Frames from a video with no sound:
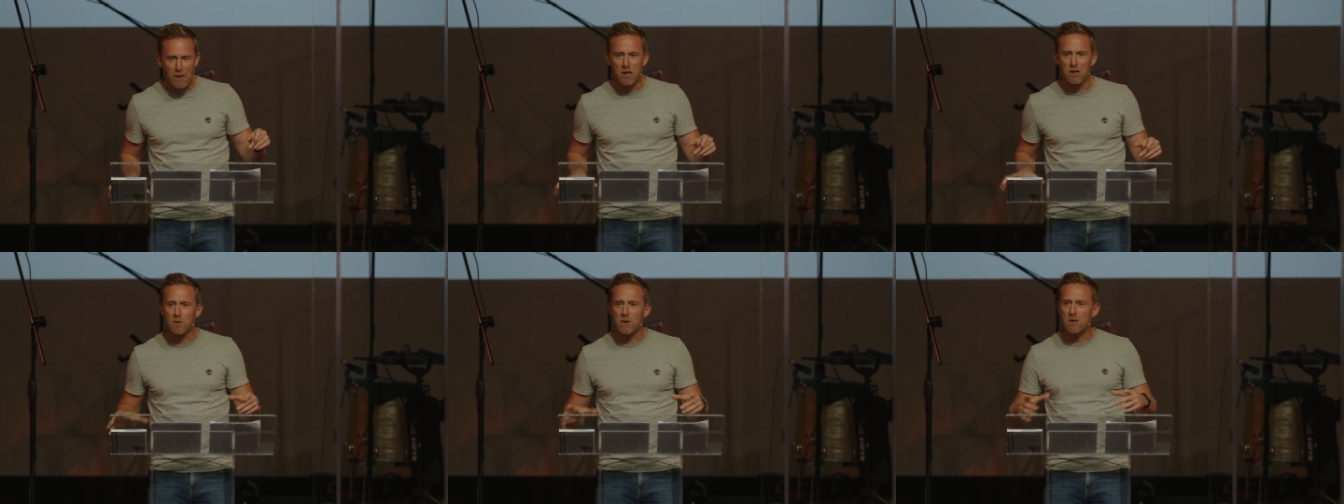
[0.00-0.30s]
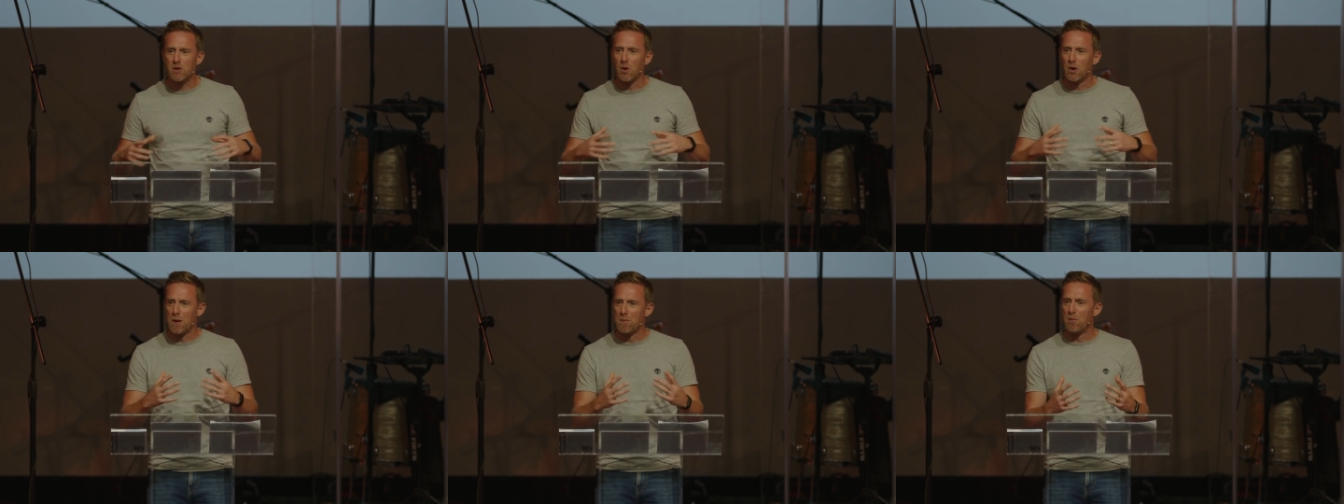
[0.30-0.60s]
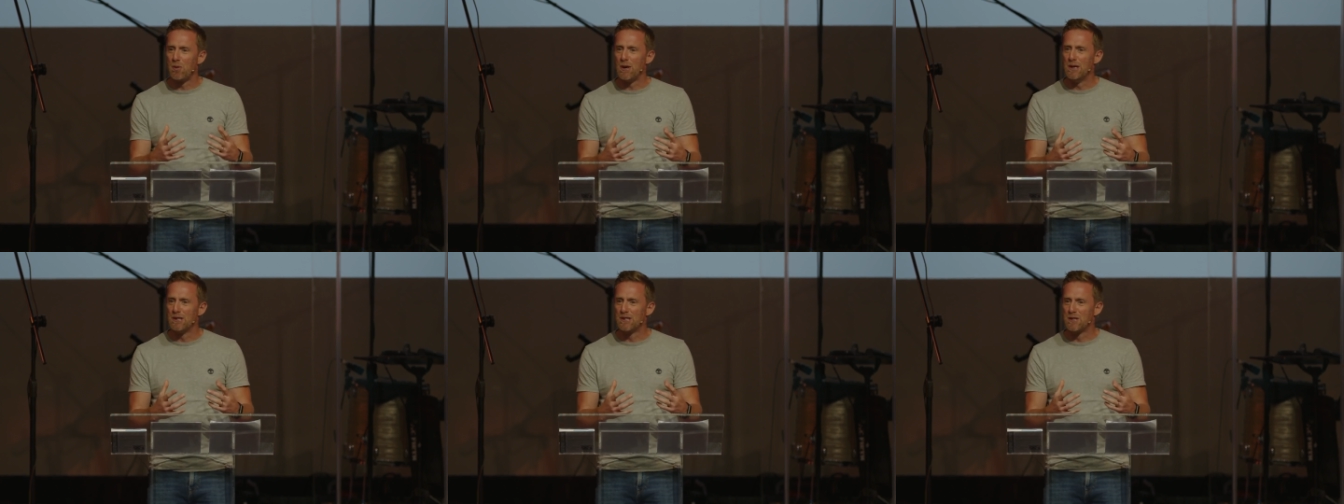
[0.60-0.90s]
because we're talking
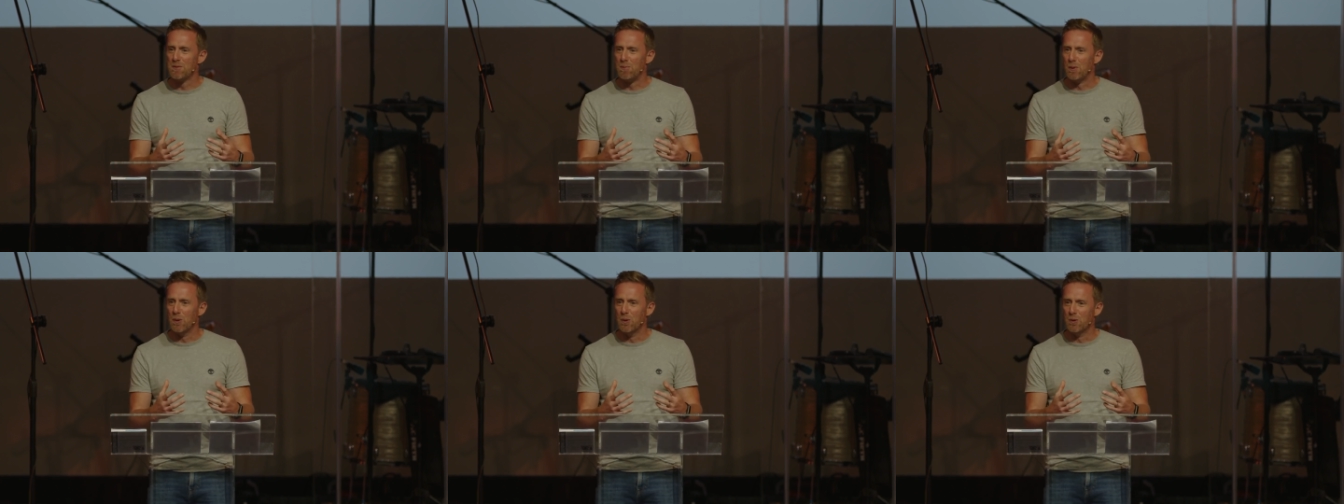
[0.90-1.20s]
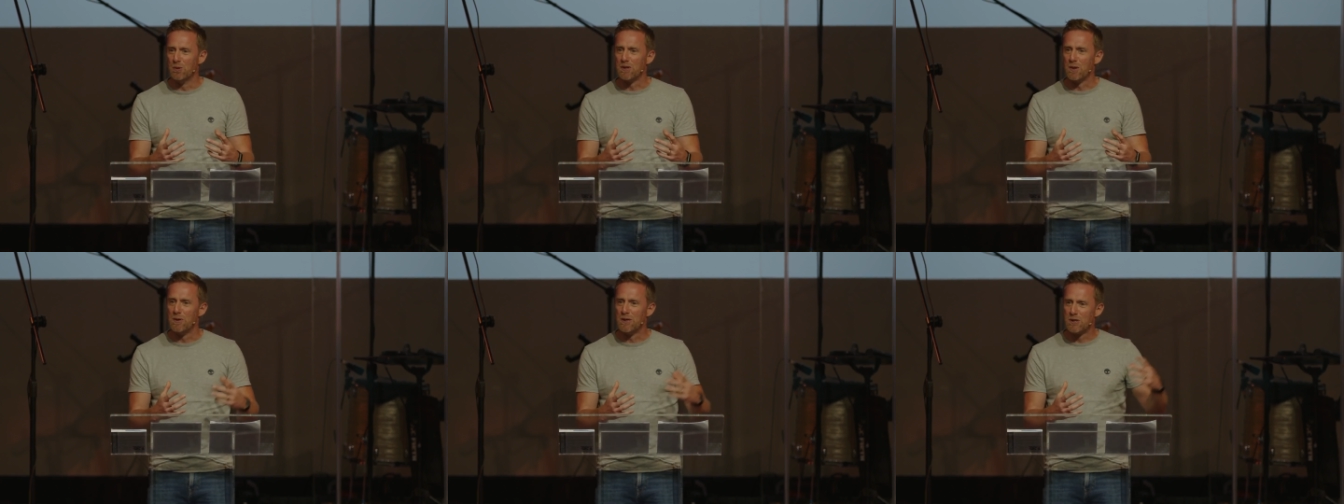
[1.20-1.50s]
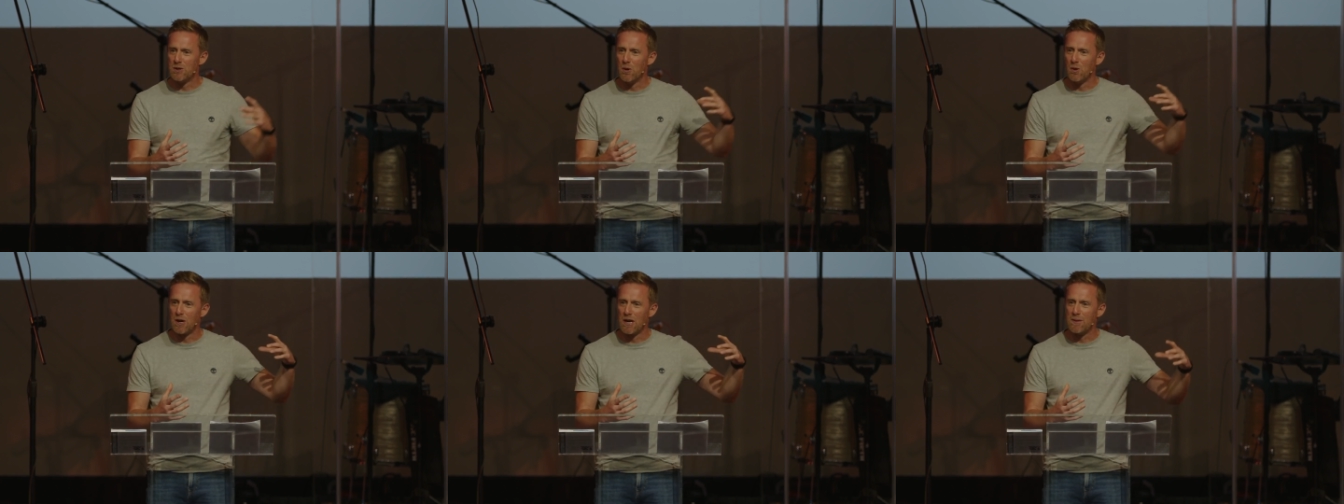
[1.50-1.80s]
principles and we're
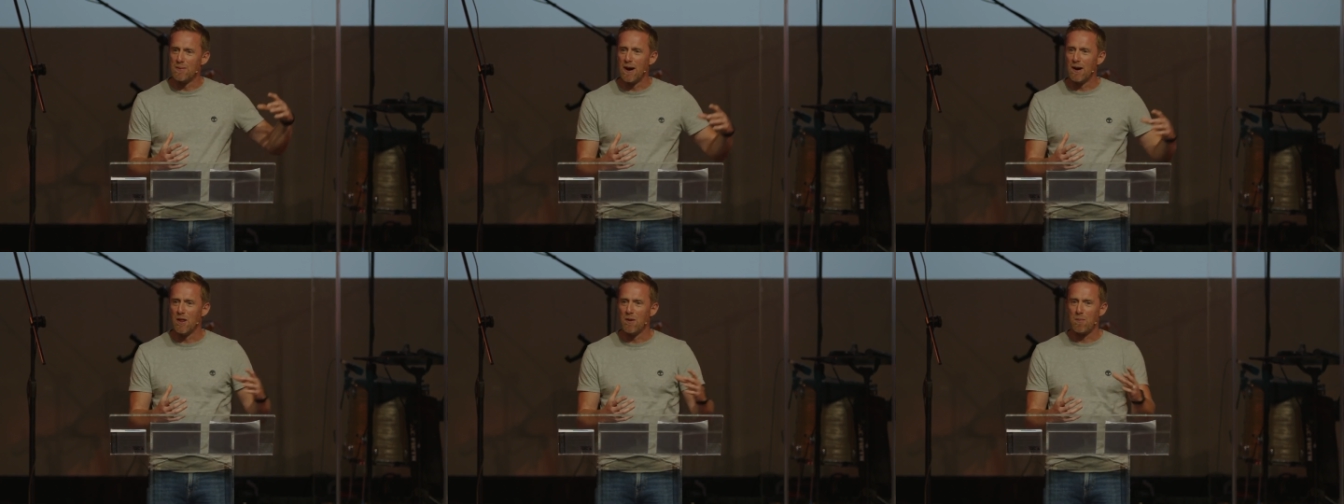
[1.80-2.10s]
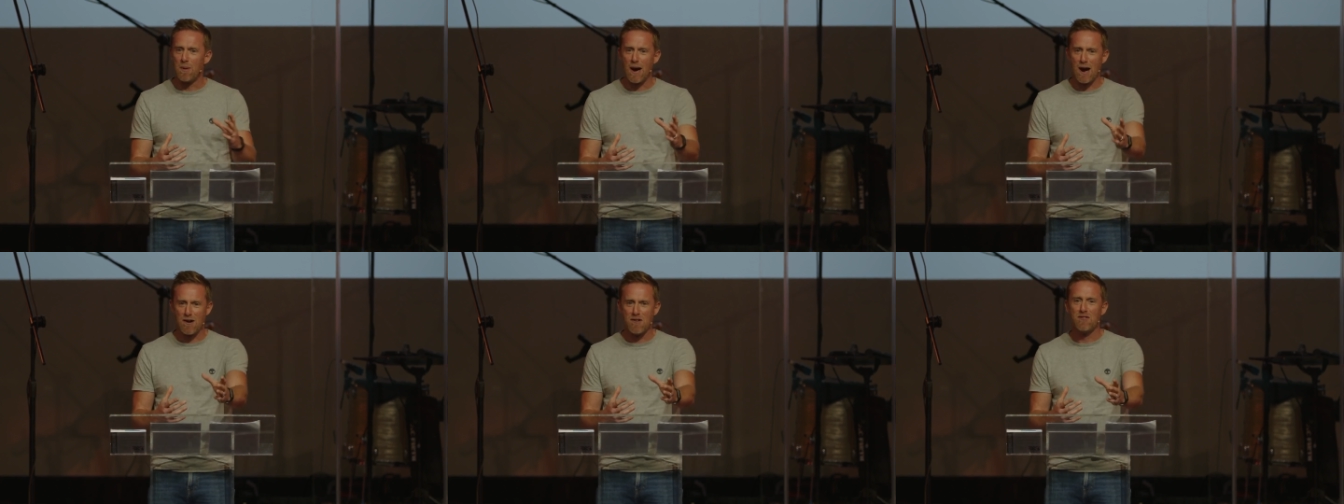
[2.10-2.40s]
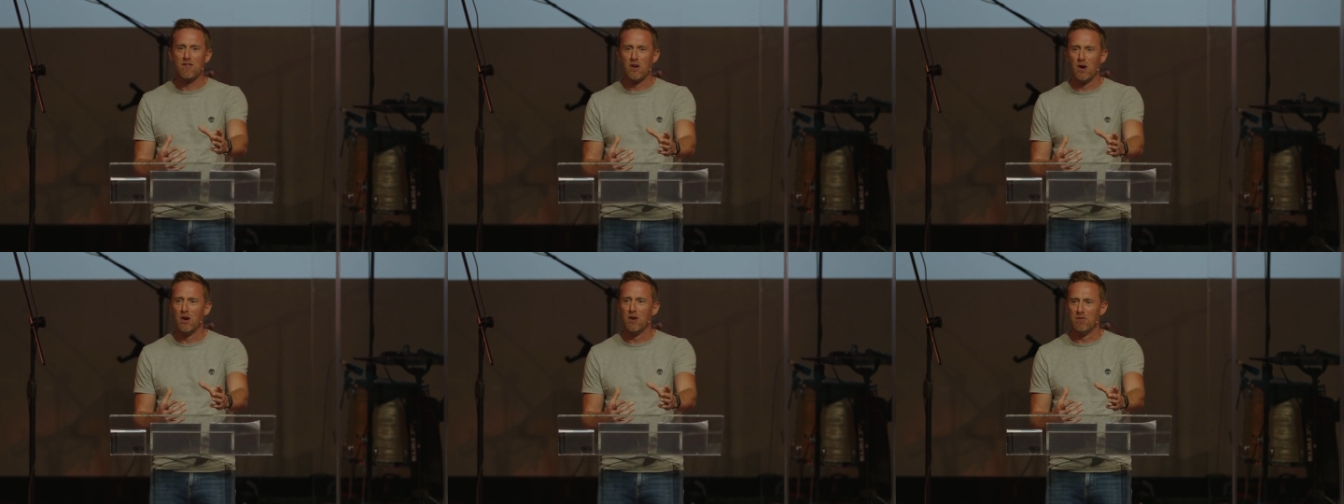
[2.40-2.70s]
talking about the
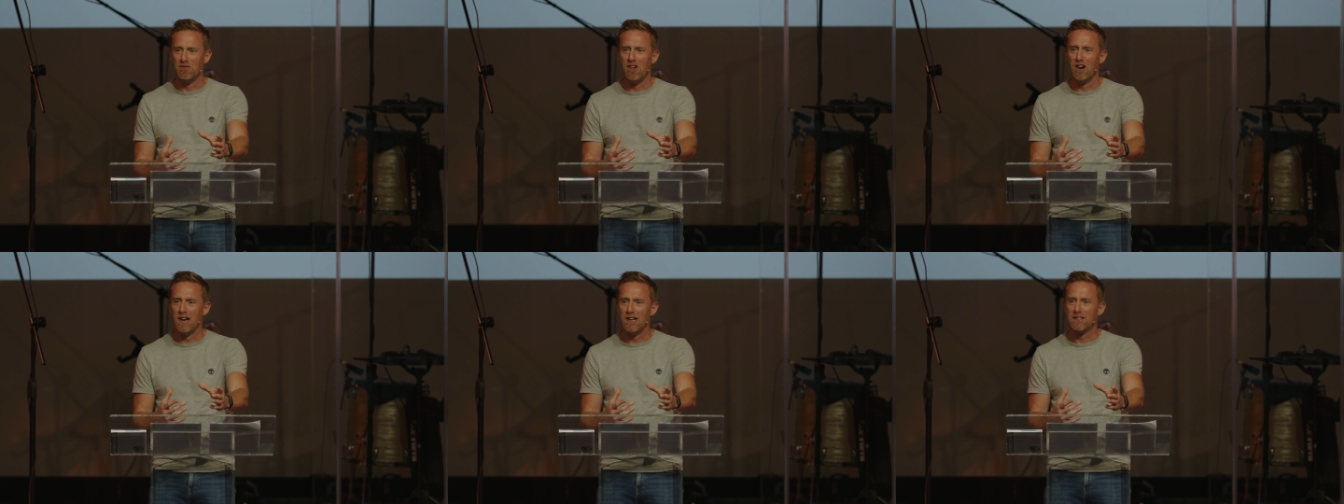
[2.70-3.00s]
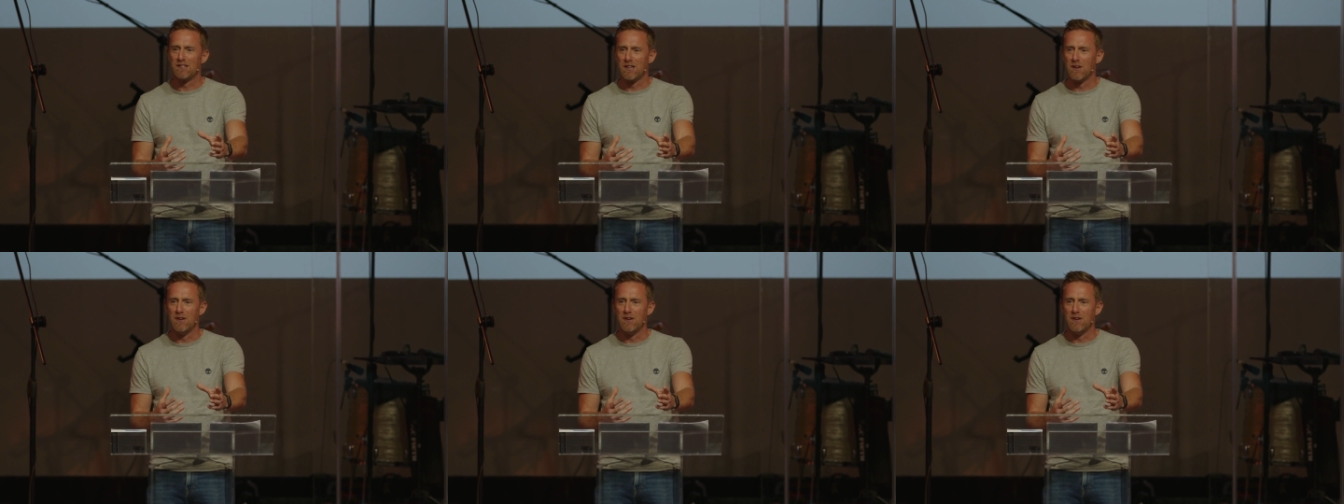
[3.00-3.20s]
power of God, right?